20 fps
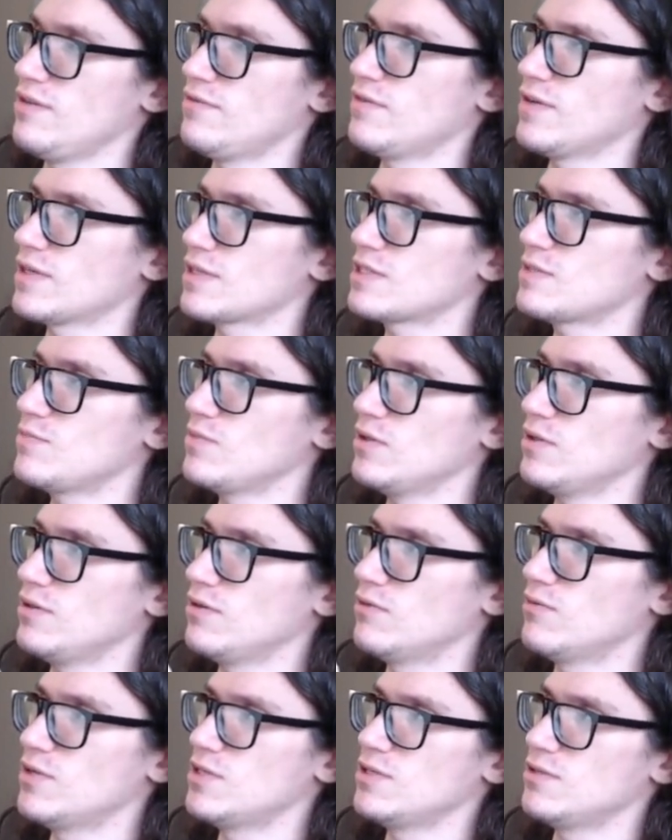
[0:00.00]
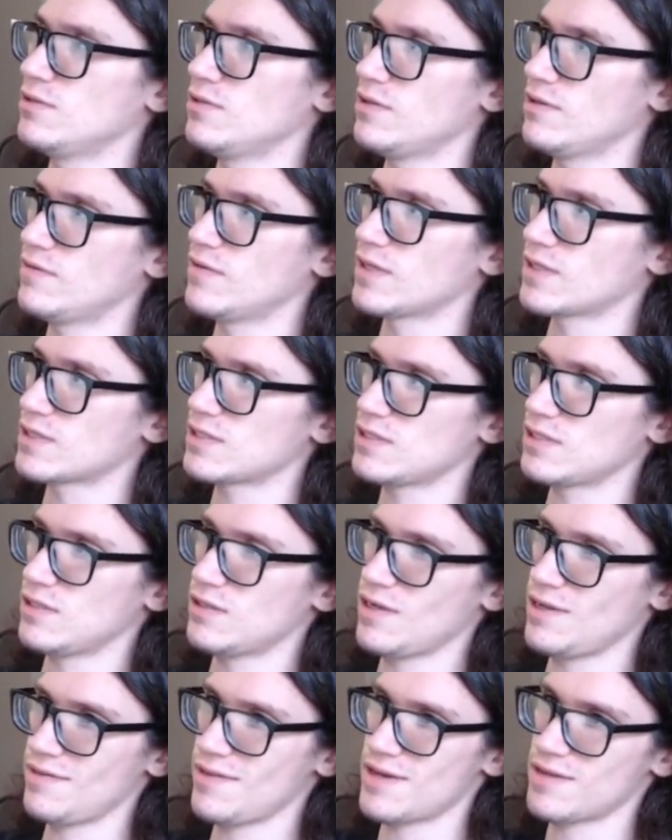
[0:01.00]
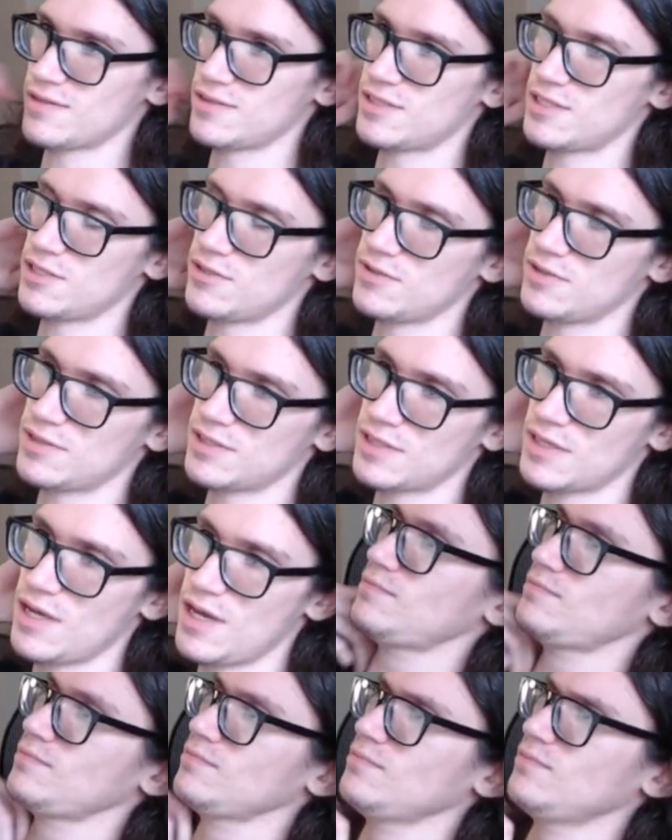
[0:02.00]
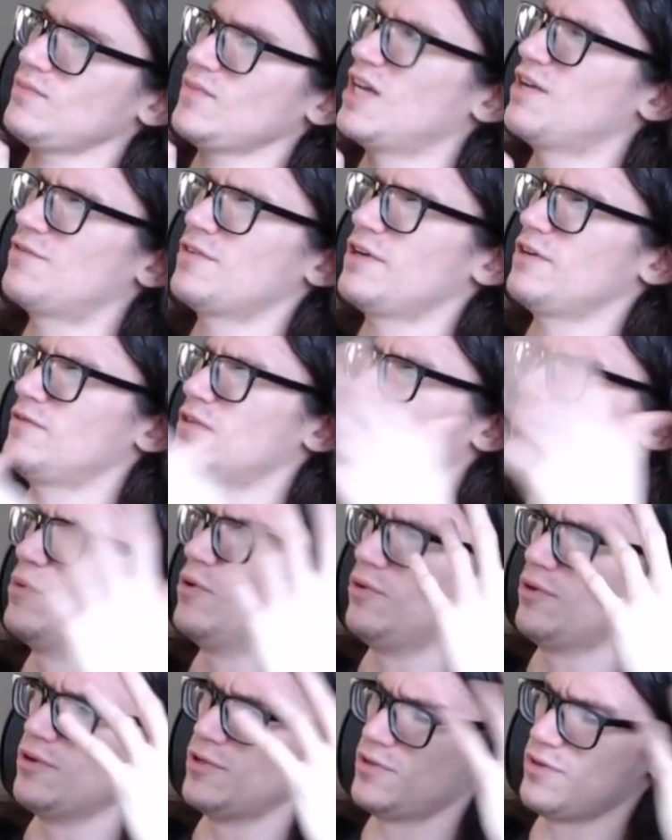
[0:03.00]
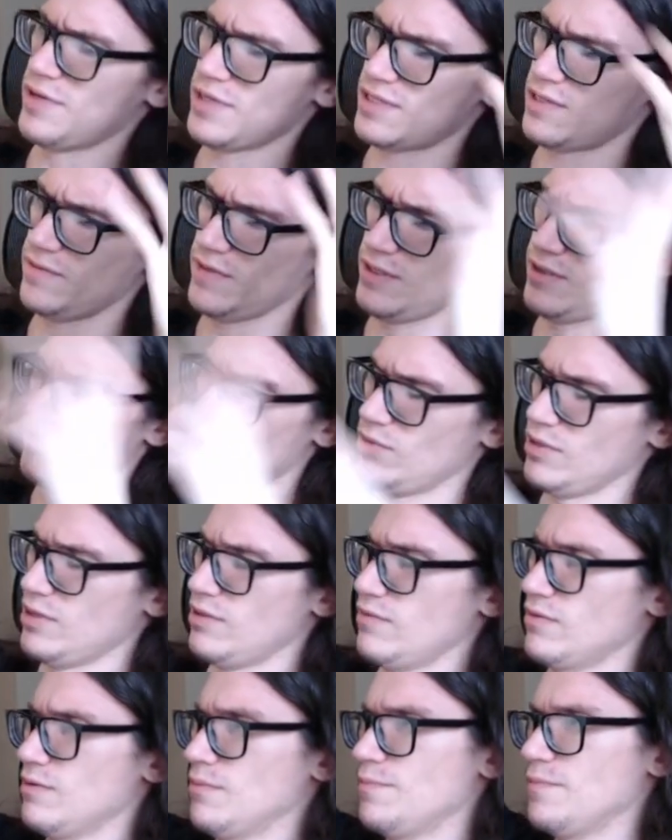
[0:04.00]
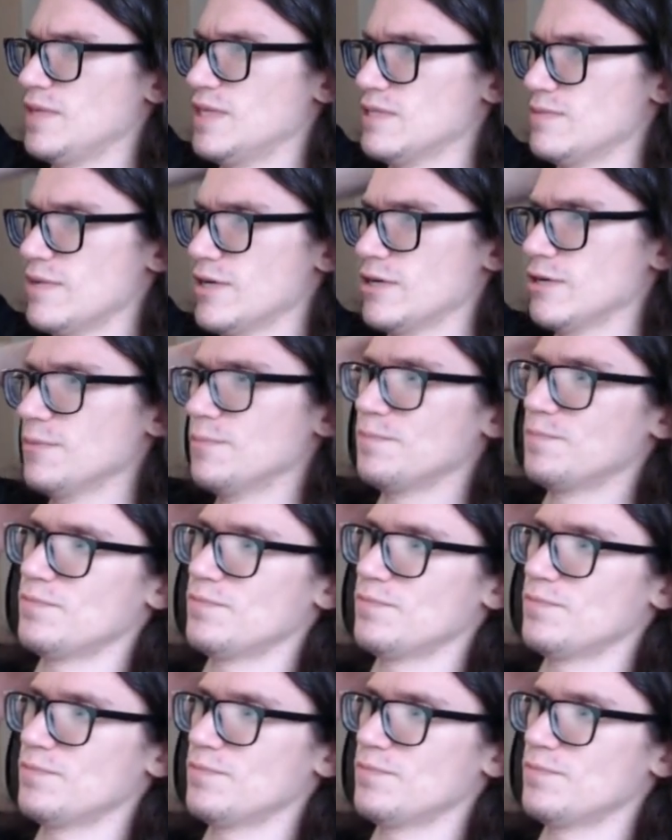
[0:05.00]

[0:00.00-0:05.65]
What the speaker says: FX, but original FX 8000 series. I forget if it's bulldozer or excavator, whatever, doesn't matter.